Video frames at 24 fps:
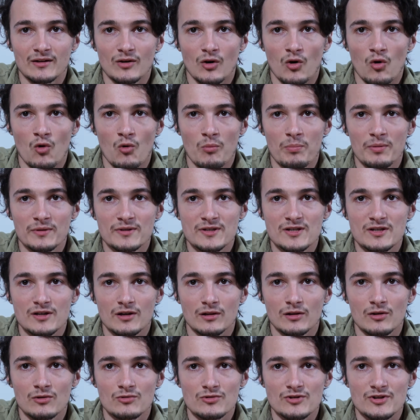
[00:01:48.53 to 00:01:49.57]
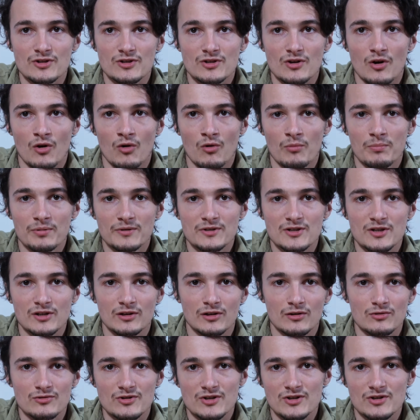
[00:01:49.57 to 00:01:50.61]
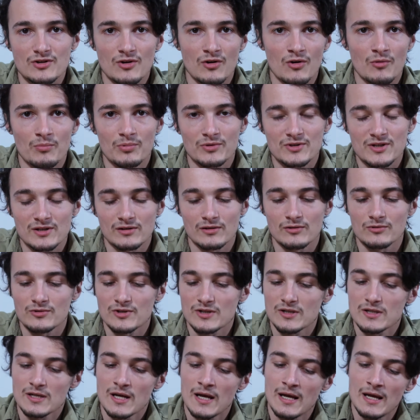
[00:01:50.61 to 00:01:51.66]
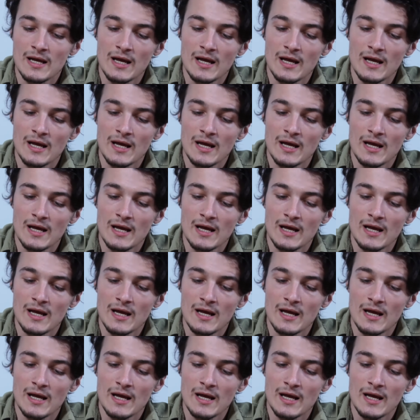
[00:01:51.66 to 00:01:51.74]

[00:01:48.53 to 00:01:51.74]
Opens, closes, opens, closes, opens, closes.